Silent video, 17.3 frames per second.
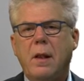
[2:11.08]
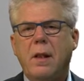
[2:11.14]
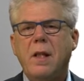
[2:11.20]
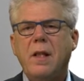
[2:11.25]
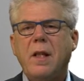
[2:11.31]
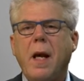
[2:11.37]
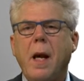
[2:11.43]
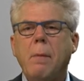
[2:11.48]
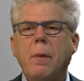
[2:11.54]

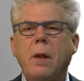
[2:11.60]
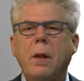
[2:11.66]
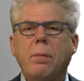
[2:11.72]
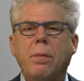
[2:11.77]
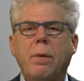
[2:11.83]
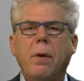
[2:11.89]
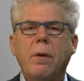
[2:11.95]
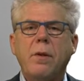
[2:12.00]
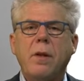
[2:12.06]
This chemical
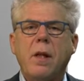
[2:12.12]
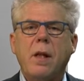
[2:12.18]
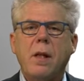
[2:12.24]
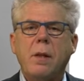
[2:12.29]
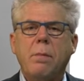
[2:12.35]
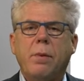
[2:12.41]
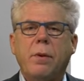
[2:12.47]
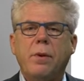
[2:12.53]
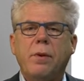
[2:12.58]

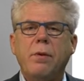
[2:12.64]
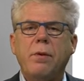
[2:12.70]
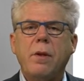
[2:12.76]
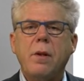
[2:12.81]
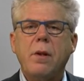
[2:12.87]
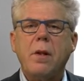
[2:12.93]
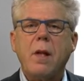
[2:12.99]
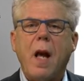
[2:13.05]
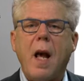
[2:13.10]
process
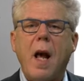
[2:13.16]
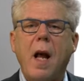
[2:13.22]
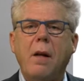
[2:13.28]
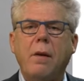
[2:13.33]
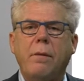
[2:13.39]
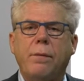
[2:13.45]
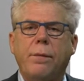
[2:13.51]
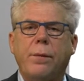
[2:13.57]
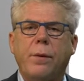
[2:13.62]
produces
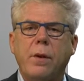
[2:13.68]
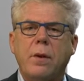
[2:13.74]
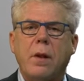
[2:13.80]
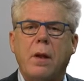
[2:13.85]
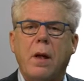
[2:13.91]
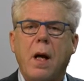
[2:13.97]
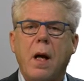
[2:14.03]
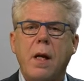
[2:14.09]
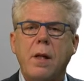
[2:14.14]
N
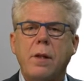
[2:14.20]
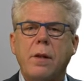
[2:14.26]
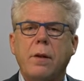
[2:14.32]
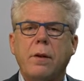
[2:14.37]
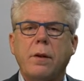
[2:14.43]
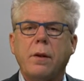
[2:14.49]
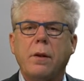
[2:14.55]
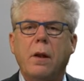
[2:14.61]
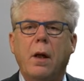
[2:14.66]

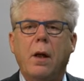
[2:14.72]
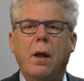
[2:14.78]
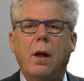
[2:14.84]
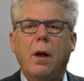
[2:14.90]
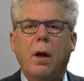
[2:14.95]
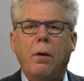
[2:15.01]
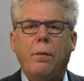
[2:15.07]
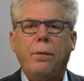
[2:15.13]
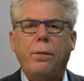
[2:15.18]
fertilizers
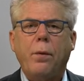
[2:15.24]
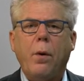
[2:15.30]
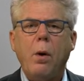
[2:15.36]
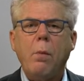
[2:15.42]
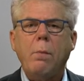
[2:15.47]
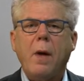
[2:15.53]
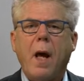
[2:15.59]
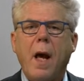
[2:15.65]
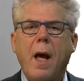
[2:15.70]

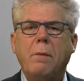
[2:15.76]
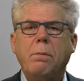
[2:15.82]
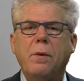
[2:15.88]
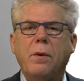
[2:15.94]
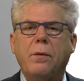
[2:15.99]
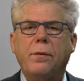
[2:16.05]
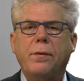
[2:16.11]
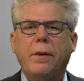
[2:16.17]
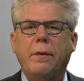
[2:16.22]
from
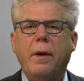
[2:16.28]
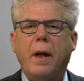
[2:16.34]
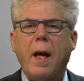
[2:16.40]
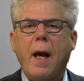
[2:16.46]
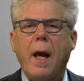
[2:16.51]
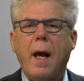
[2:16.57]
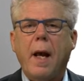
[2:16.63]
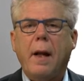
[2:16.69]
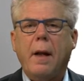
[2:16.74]
atmospheric
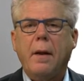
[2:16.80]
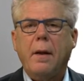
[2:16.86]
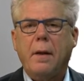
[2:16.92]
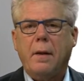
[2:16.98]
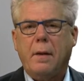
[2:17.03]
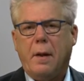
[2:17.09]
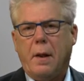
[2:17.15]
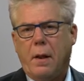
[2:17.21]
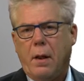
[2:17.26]
N,
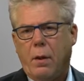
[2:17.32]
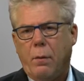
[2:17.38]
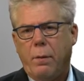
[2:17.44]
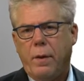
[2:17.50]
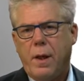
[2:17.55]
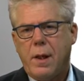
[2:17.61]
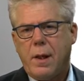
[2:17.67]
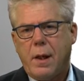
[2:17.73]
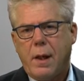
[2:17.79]

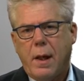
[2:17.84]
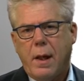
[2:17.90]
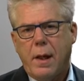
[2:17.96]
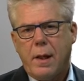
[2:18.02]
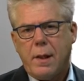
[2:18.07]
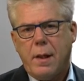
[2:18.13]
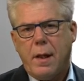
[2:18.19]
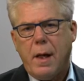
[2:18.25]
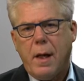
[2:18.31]
which
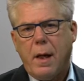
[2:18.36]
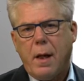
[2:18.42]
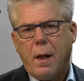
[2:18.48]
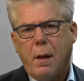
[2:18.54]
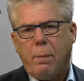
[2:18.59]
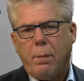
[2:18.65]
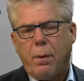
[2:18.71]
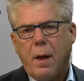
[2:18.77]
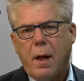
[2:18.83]
is then
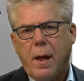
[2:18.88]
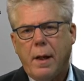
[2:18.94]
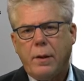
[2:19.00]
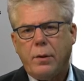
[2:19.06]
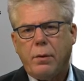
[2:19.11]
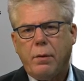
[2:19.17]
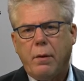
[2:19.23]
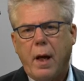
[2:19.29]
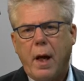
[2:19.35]
applied
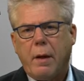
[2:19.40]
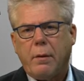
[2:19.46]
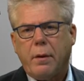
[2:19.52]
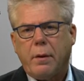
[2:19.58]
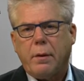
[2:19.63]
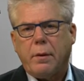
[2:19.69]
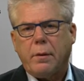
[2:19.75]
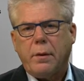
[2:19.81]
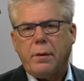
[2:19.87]
to
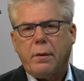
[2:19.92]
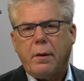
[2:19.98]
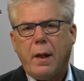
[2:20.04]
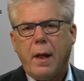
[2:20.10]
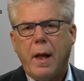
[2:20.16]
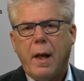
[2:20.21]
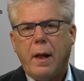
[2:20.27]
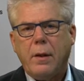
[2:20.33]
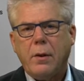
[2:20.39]
agricultural
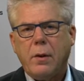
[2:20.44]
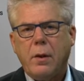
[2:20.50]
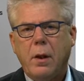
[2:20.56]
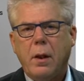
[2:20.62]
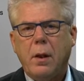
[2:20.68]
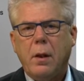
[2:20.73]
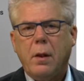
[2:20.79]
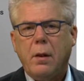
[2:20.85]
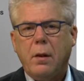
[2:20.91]
land,
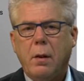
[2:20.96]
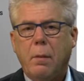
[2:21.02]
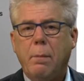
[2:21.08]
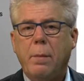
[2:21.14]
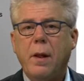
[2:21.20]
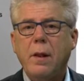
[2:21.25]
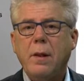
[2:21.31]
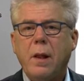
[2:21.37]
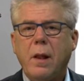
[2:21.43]

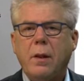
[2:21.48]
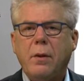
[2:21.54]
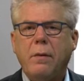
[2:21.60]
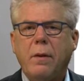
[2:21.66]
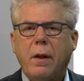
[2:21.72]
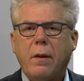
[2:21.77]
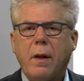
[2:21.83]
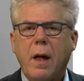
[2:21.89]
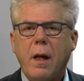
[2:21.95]
but it
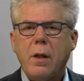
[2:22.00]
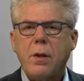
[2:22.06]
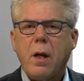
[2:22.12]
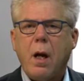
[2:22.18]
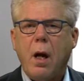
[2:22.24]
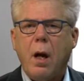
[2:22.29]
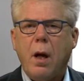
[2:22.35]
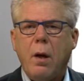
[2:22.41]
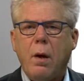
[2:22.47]
requires
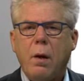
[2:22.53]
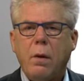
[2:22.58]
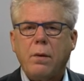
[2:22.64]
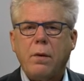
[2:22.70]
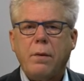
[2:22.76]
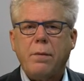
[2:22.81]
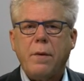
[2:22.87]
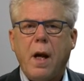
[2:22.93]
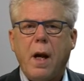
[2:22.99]
a lot
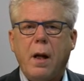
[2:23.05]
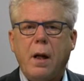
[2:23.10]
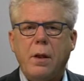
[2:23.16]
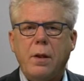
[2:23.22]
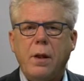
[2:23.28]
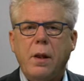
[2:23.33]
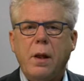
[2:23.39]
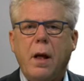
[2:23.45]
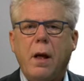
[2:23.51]
of
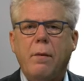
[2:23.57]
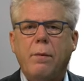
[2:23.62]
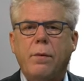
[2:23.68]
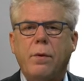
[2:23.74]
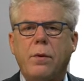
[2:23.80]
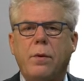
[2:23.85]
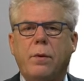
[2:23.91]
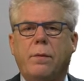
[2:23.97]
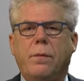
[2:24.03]
energy and
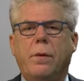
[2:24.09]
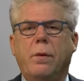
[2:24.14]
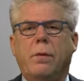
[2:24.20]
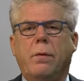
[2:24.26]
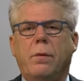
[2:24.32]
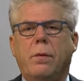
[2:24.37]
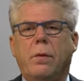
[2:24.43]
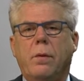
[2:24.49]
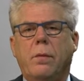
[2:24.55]
fossil
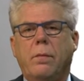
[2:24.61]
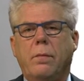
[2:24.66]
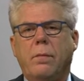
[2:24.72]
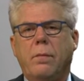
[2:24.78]
fuels.